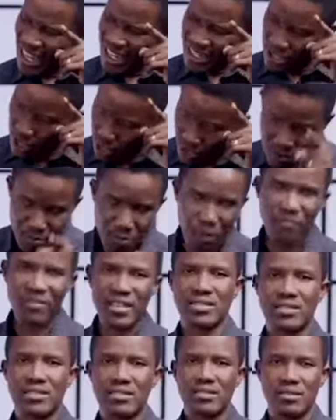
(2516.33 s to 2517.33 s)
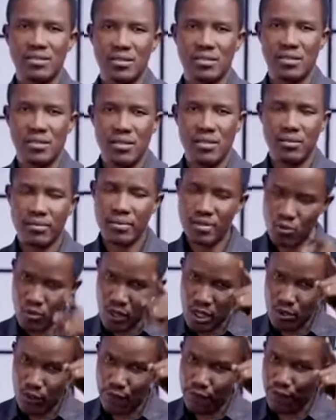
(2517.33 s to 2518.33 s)
and not poverty. Because
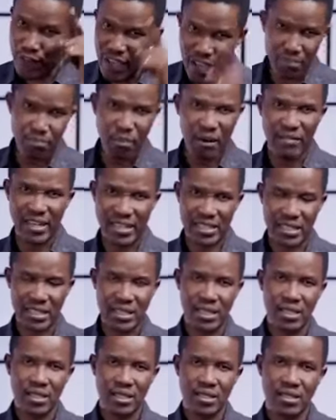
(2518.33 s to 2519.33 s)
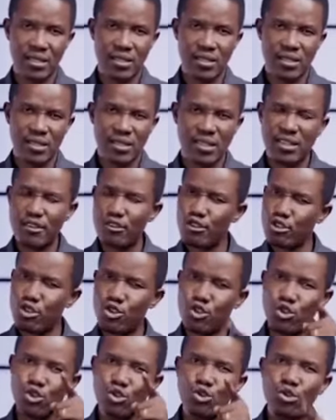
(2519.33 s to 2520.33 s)
when you fear poverty,
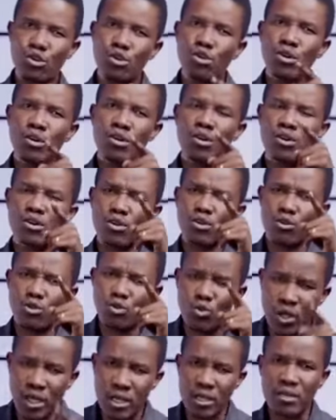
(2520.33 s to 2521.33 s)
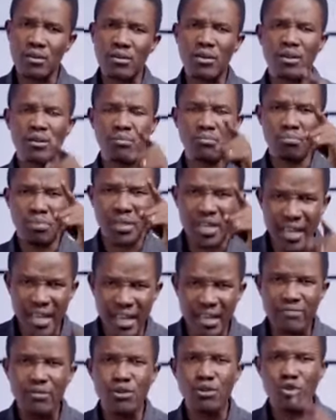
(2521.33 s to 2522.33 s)
you will
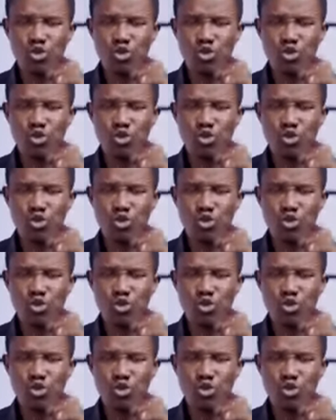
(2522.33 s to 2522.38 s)
behave